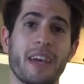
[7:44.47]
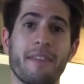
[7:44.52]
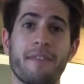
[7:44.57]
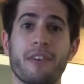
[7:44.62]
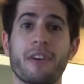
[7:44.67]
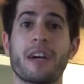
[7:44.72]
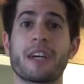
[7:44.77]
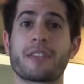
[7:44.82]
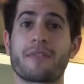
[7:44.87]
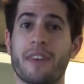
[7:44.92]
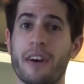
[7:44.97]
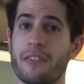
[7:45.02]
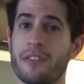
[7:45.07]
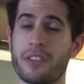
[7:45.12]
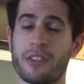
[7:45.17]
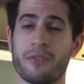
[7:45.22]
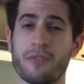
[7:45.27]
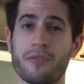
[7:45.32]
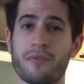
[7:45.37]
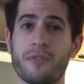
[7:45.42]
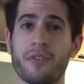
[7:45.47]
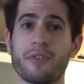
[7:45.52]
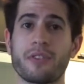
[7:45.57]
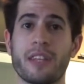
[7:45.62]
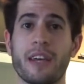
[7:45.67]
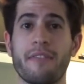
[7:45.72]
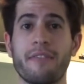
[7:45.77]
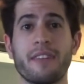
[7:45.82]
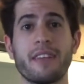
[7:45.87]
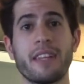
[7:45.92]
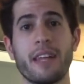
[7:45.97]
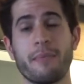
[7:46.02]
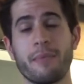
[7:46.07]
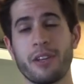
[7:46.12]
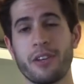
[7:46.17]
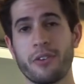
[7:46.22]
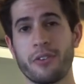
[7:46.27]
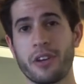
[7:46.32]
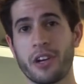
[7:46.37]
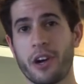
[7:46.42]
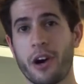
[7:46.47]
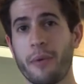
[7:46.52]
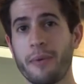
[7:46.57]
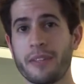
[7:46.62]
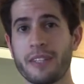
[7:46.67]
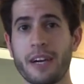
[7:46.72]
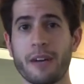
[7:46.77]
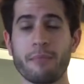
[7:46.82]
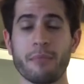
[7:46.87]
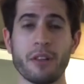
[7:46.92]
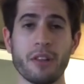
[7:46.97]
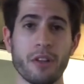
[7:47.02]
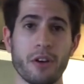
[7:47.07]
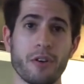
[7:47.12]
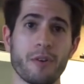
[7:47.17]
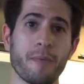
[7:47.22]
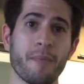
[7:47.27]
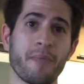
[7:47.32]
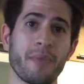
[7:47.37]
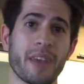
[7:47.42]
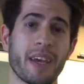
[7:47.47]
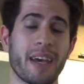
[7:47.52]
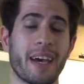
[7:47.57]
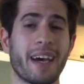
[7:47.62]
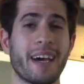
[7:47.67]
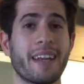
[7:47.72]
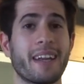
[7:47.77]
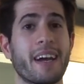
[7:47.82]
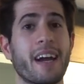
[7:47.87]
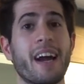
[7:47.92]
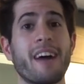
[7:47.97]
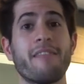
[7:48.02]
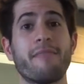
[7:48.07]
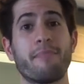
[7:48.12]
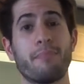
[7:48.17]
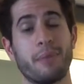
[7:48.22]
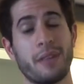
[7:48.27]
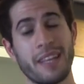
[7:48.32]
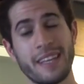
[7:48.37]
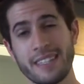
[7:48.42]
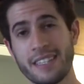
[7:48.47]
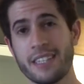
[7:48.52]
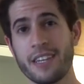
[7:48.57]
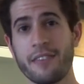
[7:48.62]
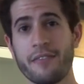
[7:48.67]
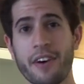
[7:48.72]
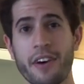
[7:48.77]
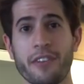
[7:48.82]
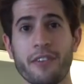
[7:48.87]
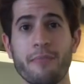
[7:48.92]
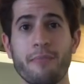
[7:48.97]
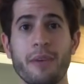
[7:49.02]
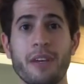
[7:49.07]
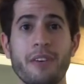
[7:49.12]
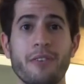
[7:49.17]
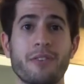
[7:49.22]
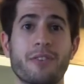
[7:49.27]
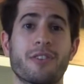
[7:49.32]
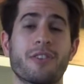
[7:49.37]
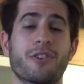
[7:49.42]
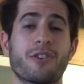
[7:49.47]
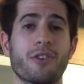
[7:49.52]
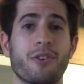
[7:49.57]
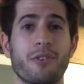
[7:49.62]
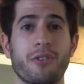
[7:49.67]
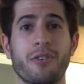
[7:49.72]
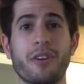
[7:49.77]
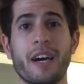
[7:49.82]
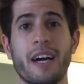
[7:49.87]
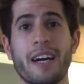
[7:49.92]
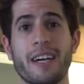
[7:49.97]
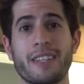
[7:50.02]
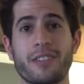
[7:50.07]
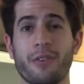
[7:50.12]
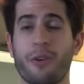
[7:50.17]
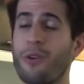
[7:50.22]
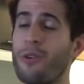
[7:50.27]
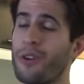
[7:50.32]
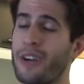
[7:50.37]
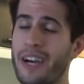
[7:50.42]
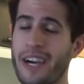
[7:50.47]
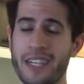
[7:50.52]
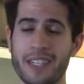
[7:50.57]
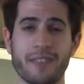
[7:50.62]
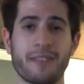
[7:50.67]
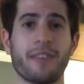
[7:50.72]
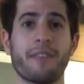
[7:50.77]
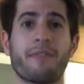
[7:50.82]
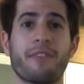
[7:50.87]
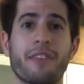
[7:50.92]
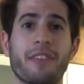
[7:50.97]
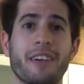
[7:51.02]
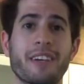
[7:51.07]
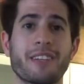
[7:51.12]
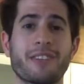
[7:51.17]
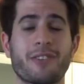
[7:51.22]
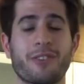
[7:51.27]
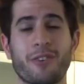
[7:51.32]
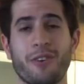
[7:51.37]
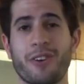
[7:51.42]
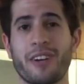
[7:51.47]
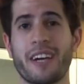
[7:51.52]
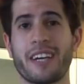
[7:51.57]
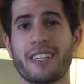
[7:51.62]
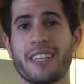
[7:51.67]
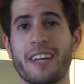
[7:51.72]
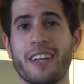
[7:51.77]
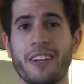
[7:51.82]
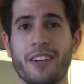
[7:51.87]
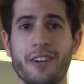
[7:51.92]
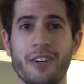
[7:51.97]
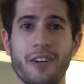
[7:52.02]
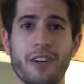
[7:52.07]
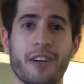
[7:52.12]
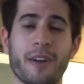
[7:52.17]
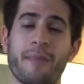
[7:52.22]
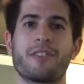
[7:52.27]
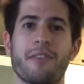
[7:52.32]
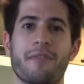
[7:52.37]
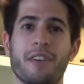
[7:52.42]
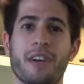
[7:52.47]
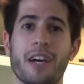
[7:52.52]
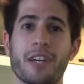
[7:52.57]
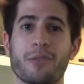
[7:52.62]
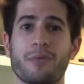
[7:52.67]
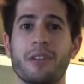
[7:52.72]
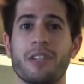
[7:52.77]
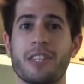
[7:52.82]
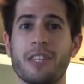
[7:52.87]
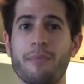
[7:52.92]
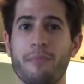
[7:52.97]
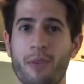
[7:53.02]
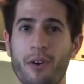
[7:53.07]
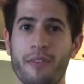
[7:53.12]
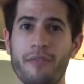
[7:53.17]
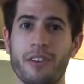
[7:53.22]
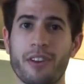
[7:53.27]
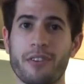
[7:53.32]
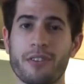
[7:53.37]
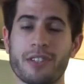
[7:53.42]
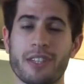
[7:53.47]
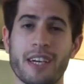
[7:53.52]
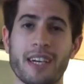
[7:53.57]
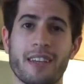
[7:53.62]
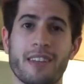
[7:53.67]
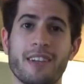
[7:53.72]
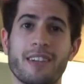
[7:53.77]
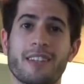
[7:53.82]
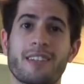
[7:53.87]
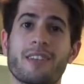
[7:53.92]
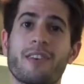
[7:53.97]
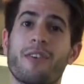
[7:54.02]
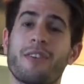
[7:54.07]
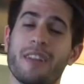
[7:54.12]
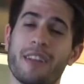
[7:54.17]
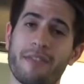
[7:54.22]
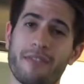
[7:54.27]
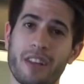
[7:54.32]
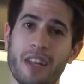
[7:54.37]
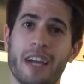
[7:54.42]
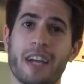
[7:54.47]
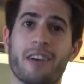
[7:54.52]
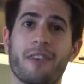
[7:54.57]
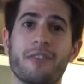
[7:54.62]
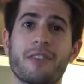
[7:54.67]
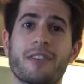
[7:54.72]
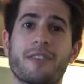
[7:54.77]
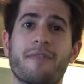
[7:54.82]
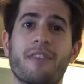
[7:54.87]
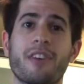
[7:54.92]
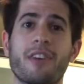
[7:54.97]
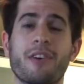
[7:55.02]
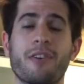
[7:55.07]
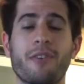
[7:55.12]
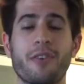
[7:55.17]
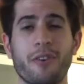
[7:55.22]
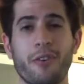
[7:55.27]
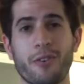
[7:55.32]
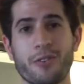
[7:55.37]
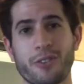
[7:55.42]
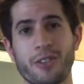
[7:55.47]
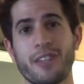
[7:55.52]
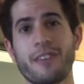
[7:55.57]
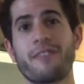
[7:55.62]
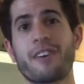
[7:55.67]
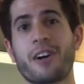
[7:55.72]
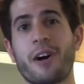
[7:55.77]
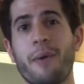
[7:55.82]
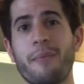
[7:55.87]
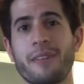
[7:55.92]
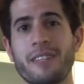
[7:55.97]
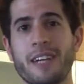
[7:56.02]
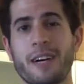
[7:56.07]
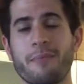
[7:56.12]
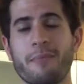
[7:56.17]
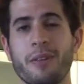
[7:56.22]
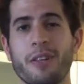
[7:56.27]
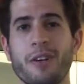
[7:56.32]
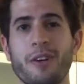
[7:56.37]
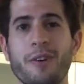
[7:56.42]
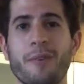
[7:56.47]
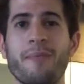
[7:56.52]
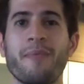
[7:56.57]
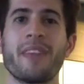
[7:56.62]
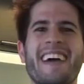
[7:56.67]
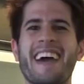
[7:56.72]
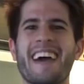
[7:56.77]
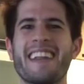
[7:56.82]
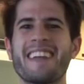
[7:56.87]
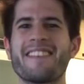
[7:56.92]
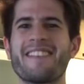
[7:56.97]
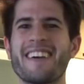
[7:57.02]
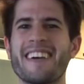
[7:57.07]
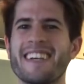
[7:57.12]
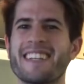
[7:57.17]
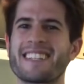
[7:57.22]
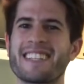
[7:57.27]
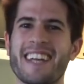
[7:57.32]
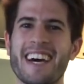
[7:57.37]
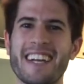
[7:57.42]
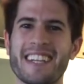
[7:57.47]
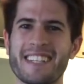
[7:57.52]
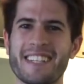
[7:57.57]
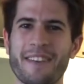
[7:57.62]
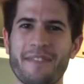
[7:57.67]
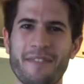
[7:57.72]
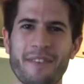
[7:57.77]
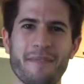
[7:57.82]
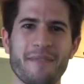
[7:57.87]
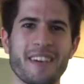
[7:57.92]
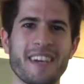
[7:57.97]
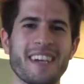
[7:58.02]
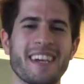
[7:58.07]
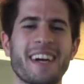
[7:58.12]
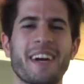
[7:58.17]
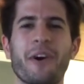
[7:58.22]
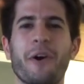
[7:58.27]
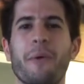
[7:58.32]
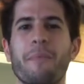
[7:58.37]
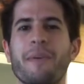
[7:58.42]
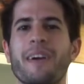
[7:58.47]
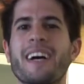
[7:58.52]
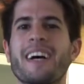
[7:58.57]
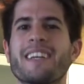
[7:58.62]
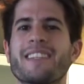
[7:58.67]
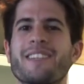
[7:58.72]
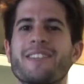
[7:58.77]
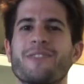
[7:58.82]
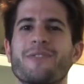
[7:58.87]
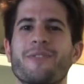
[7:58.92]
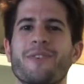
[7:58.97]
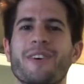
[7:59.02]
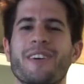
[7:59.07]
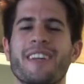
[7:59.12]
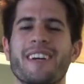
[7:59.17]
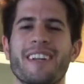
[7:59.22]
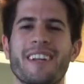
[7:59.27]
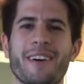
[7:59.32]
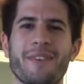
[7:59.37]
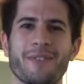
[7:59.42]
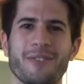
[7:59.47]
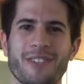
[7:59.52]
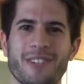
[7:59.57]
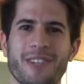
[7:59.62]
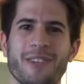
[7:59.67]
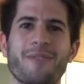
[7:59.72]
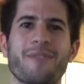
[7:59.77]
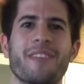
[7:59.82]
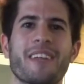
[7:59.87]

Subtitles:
If you guys found this useful, definitely let me know in a comment down below. And I have plenty of other meals to show you guys, all kinds of different things to show you guys how to cook. So if you guys want to see more videos like this, leave a like on this video and also leave a comment down below. Anyways, that is it for me. I hope you guys enjoyed and I will see you